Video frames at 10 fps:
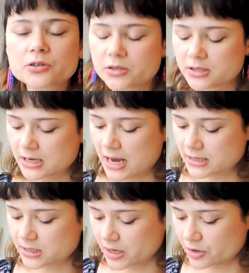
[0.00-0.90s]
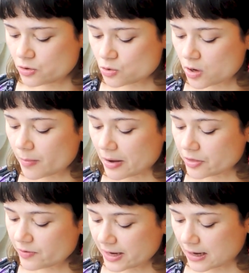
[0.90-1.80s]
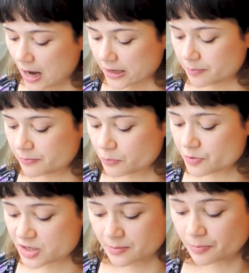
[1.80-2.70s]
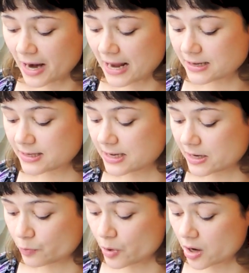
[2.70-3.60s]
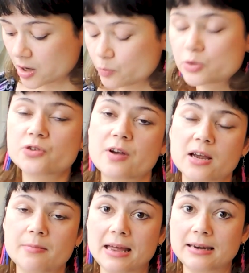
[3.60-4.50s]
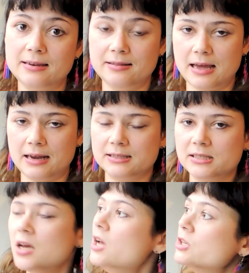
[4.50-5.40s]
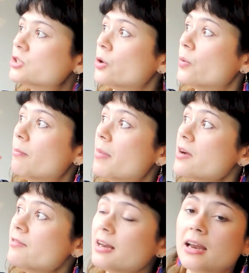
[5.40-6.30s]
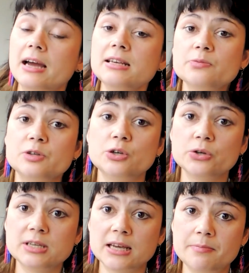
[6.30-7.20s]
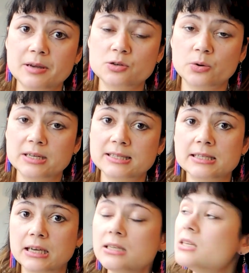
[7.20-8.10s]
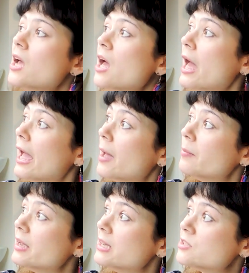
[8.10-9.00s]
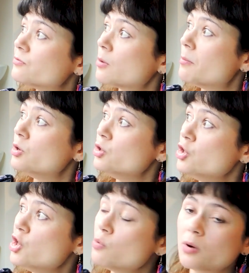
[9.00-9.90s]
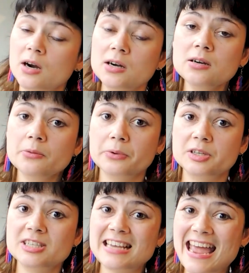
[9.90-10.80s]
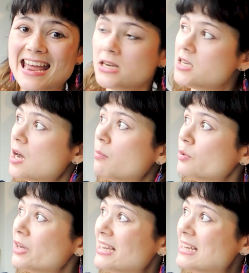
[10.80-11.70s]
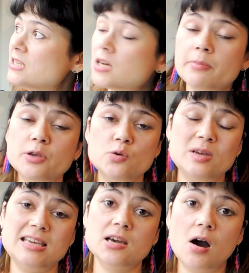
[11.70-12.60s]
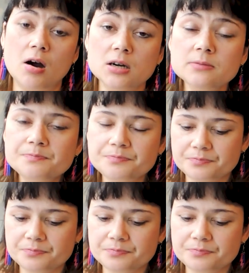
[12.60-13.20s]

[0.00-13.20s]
Cruz says, can you talk about the ring light? What's the brand? Did it work? Would you recommend? Thanks. So my ring light, which looks like a big toilet seat, is from Newer, which is Newewer.